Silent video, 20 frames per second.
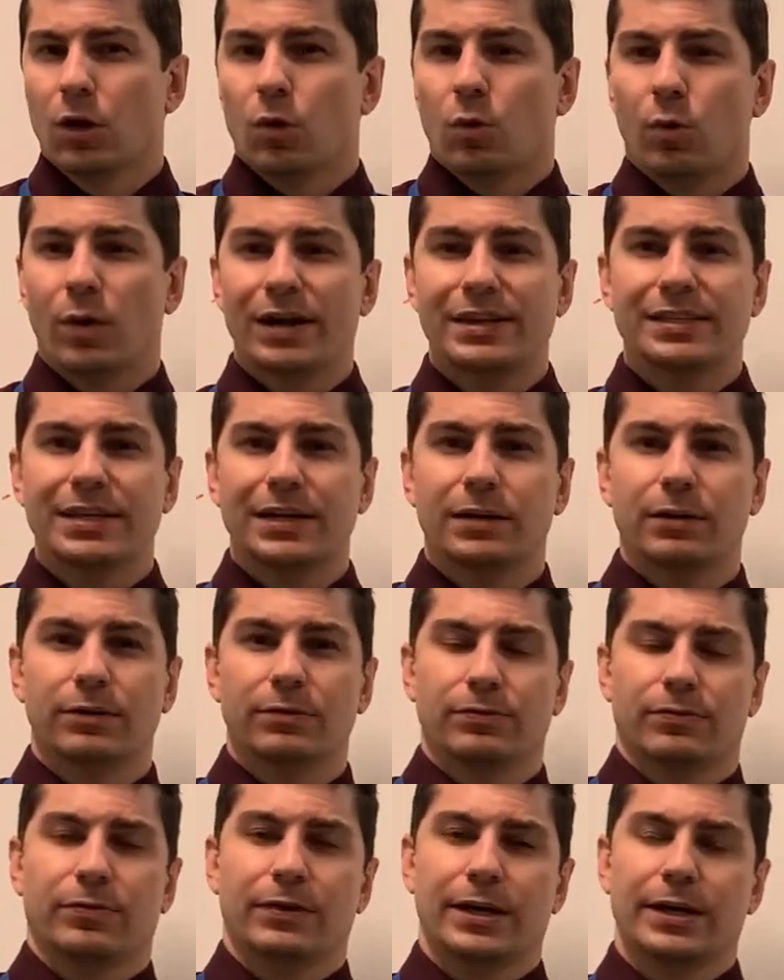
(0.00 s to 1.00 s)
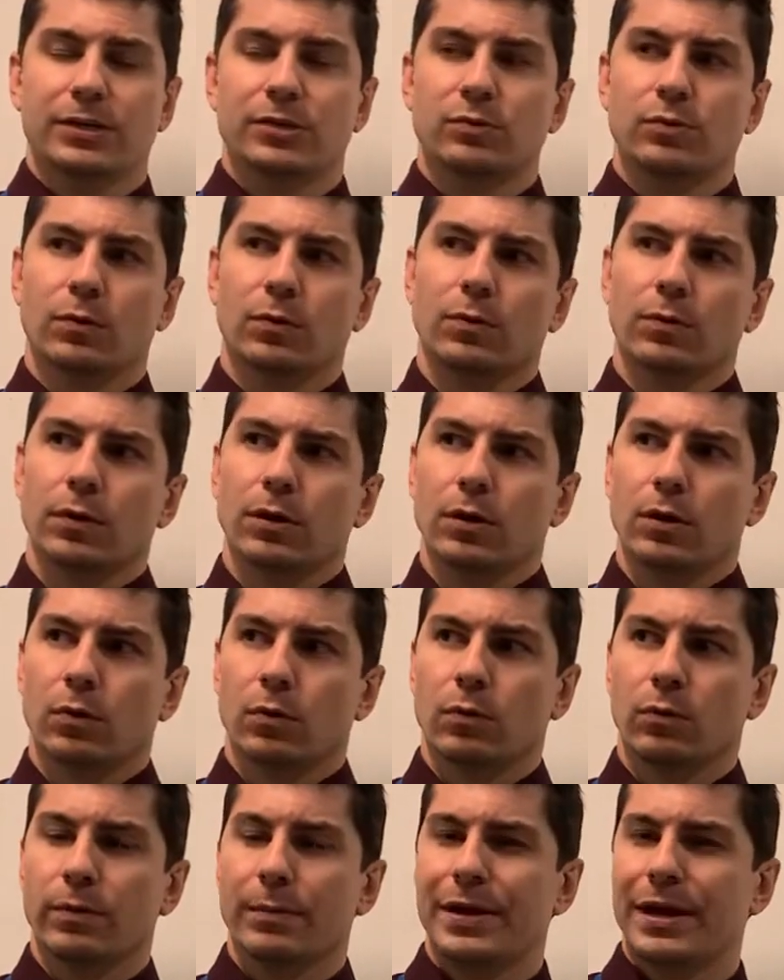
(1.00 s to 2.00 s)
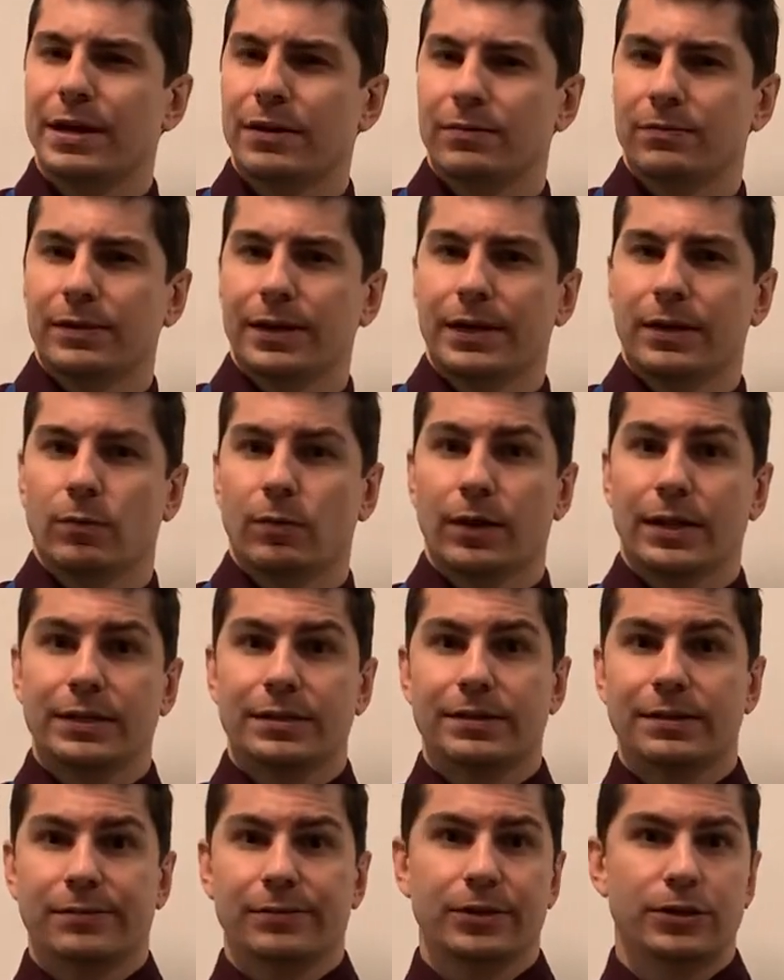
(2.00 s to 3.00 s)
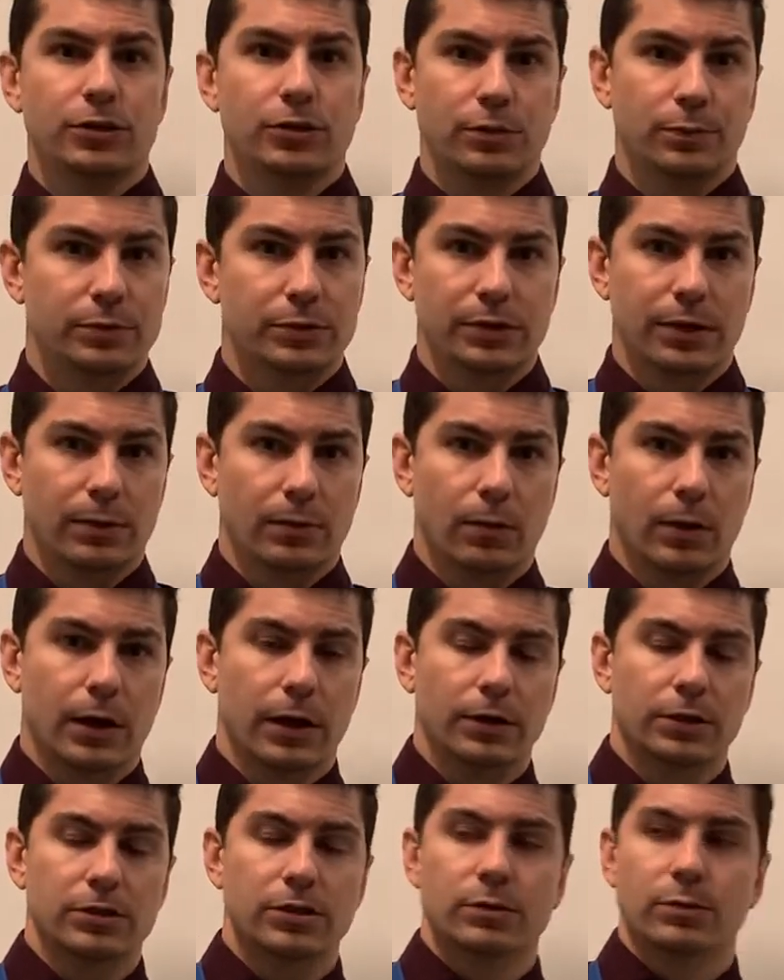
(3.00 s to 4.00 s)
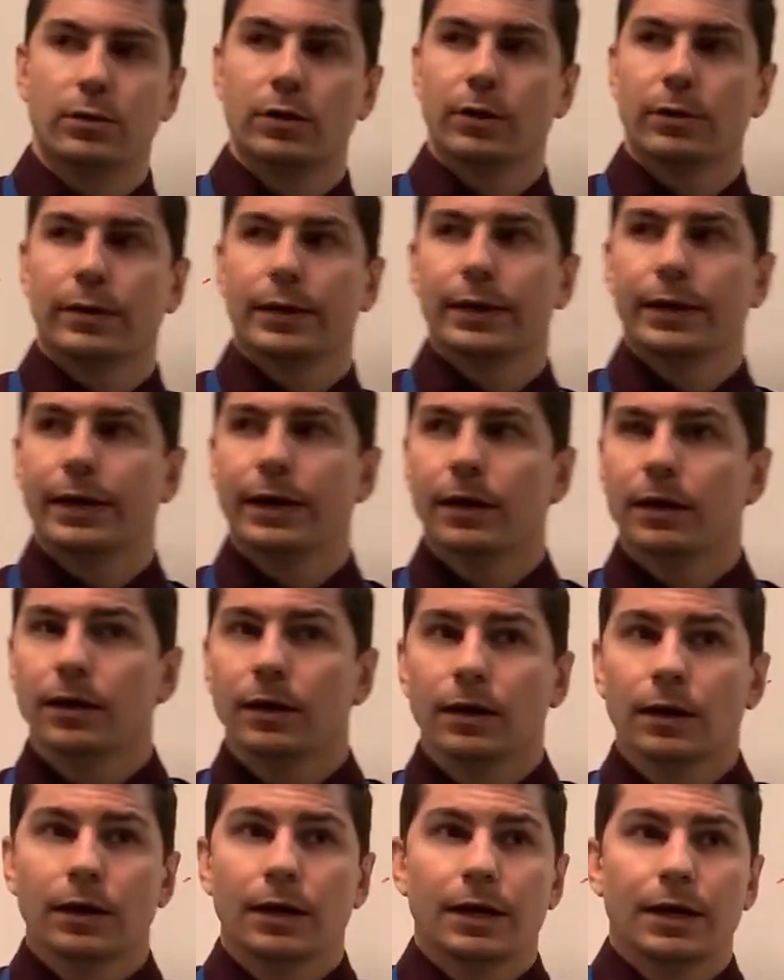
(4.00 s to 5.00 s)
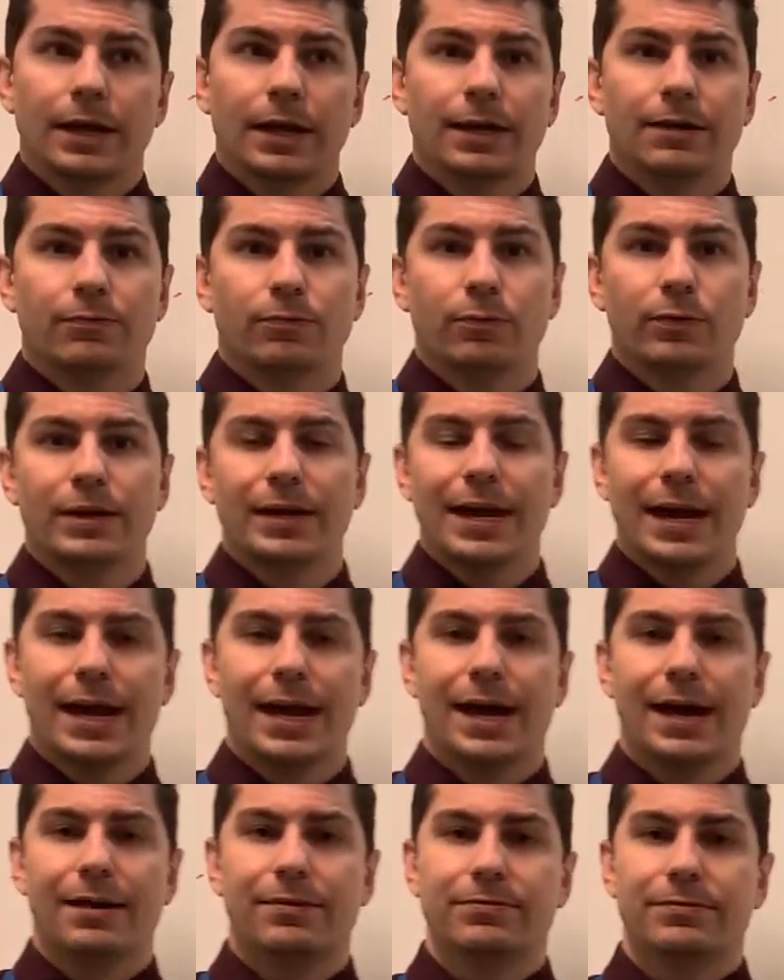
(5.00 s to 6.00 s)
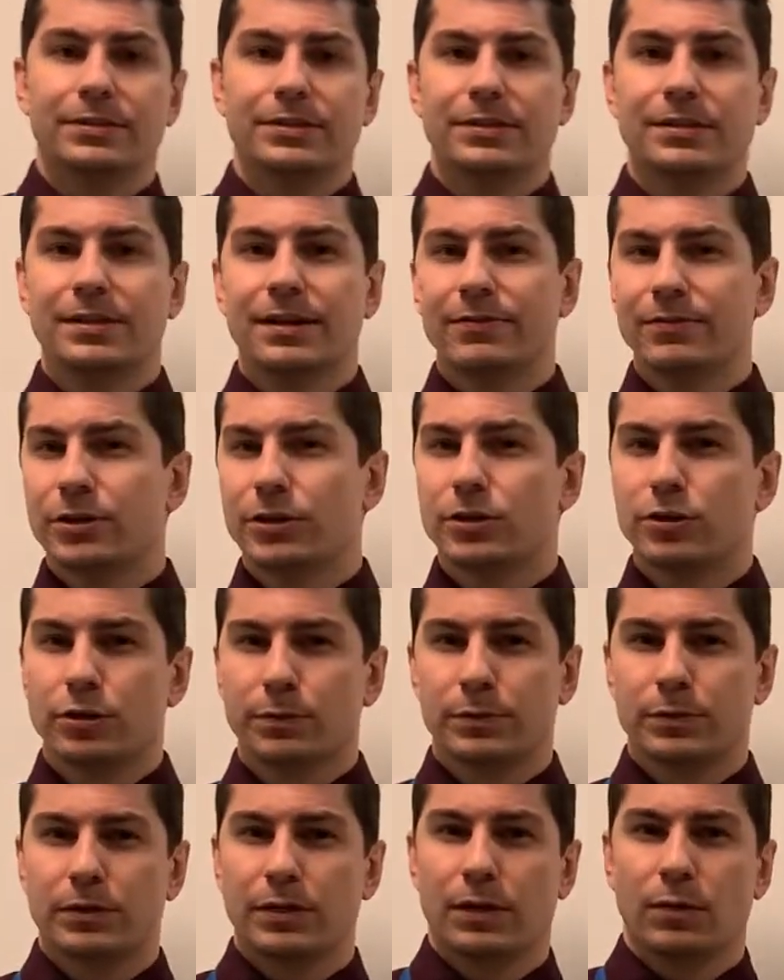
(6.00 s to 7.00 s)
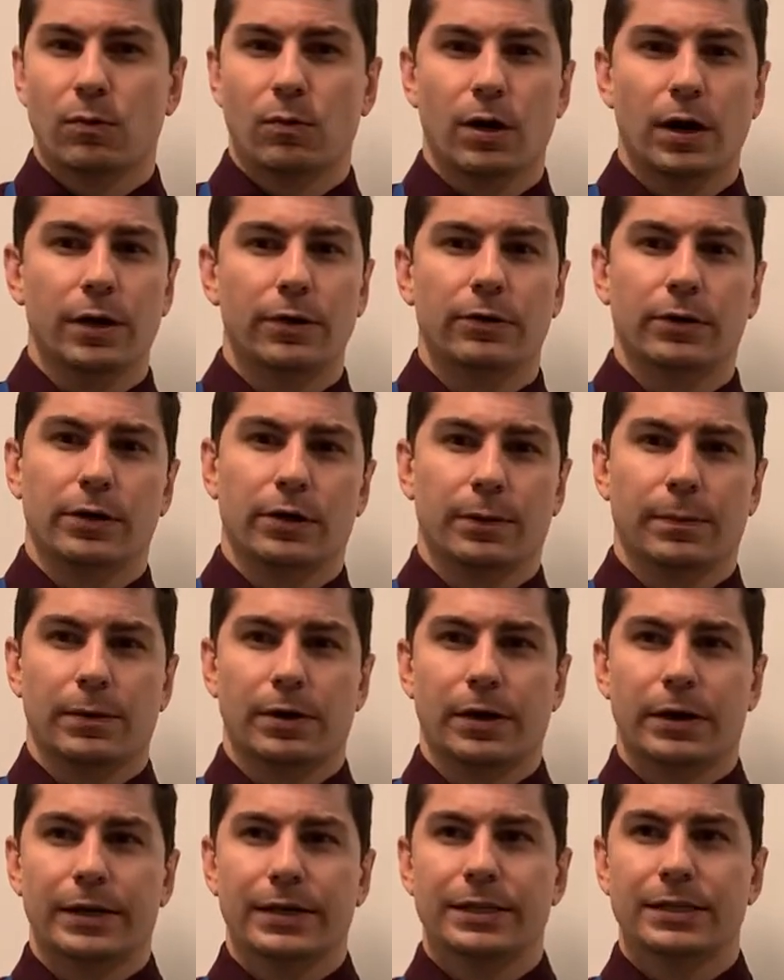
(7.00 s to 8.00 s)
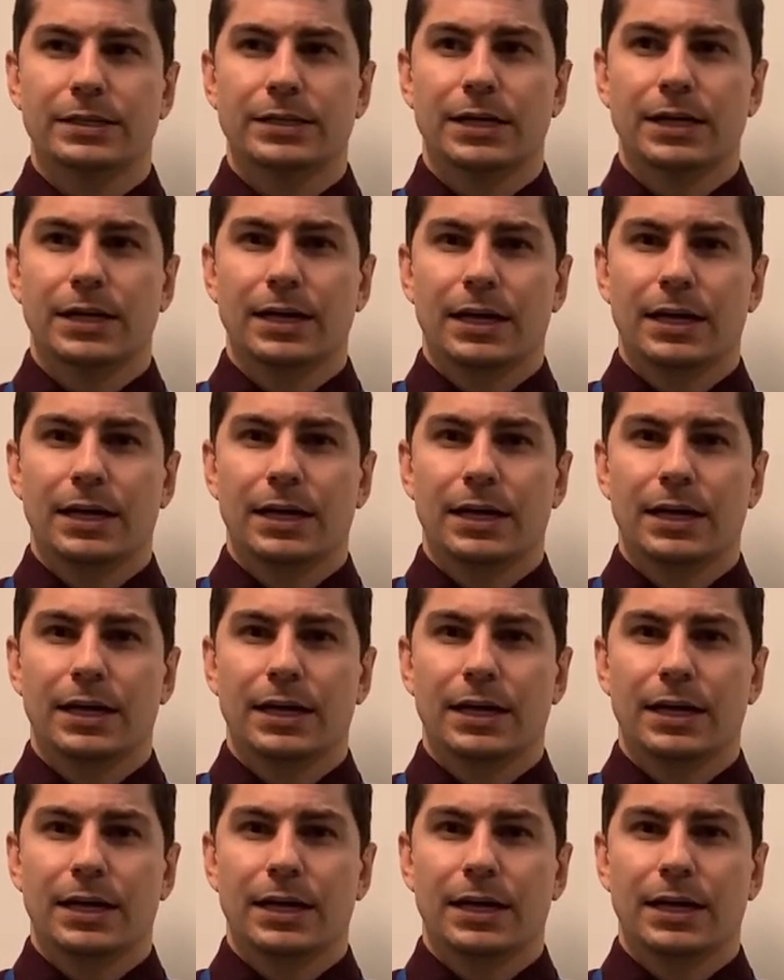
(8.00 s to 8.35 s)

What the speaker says: Why is that good for us? Well, we're made of 72% water, somewhere around there. If we have 72% water in our bodies